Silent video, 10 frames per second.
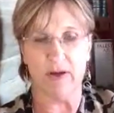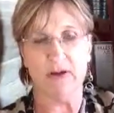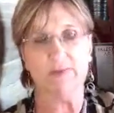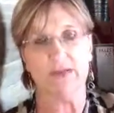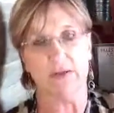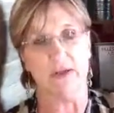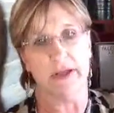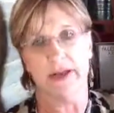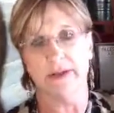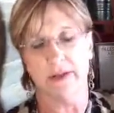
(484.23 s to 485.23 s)
I'm so
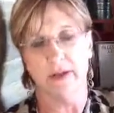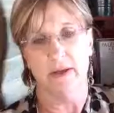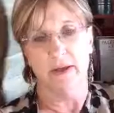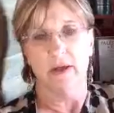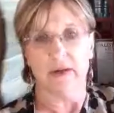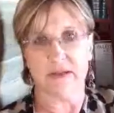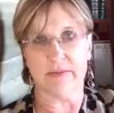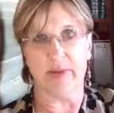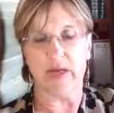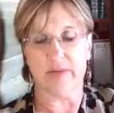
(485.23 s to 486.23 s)
glad, because
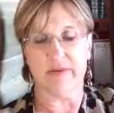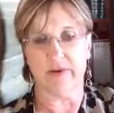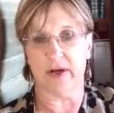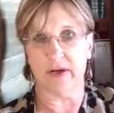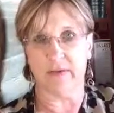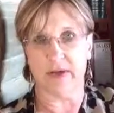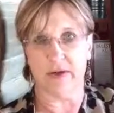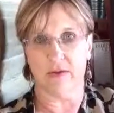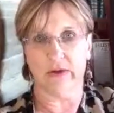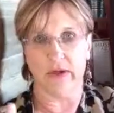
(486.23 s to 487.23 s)
it makes me feel like I'm not
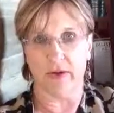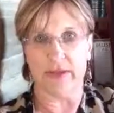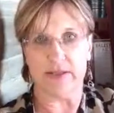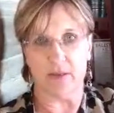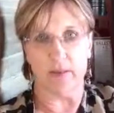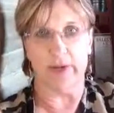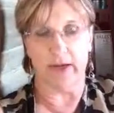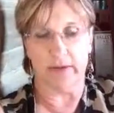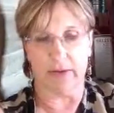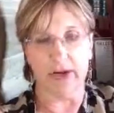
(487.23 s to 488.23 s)
the only crazy woman
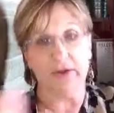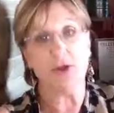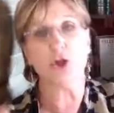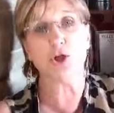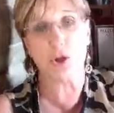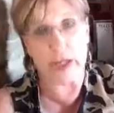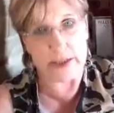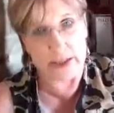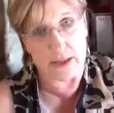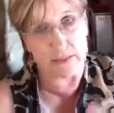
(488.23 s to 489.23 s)
out there. Not that you're
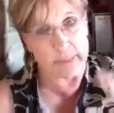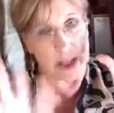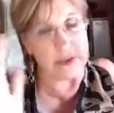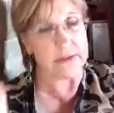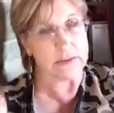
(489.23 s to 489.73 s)
crazy, but